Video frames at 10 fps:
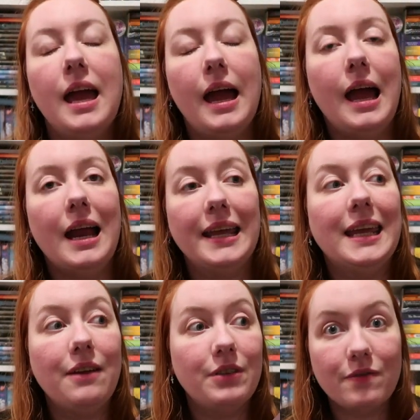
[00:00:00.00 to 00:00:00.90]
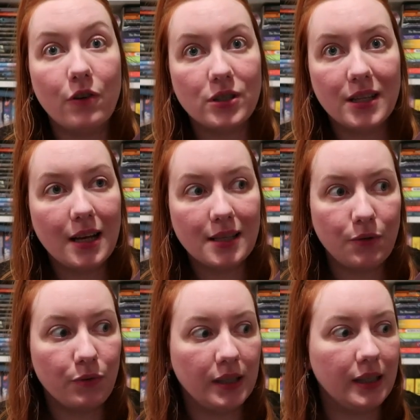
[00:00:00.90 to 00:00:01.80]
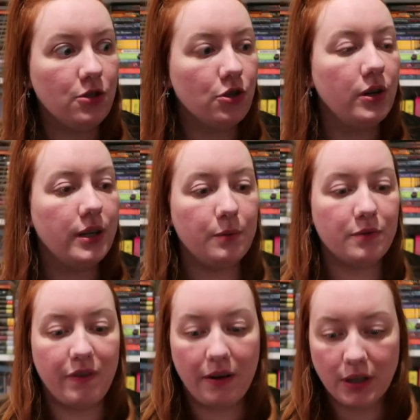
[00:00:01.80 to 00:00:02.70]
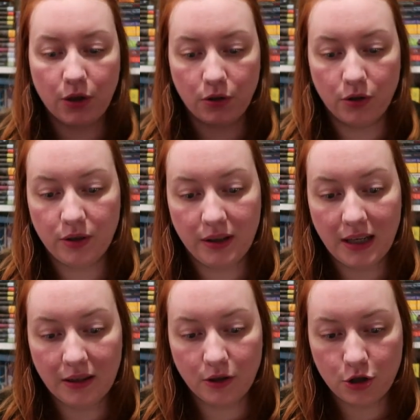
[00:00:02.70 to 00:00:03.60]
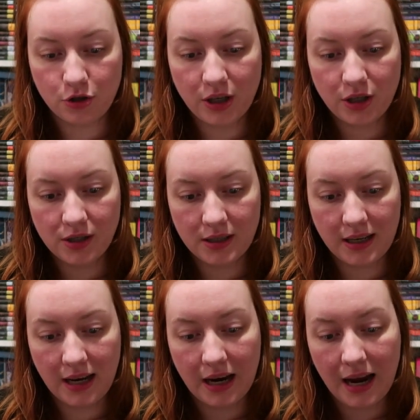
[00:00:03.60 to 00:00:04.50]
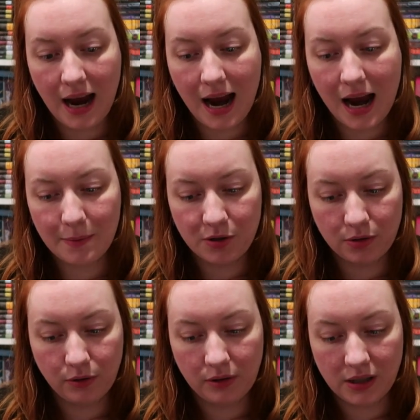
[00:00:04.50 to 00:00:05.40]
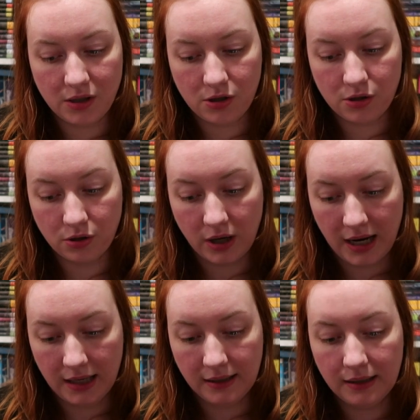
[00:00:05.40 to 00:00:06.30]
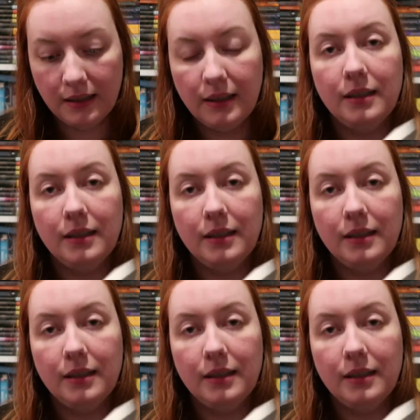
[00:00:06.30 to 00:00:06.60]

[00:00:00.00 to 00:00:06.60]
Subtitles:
And I gave this 4 stars. I really enjoyed it. It was very good. The illustrations in here are absolutely stunning.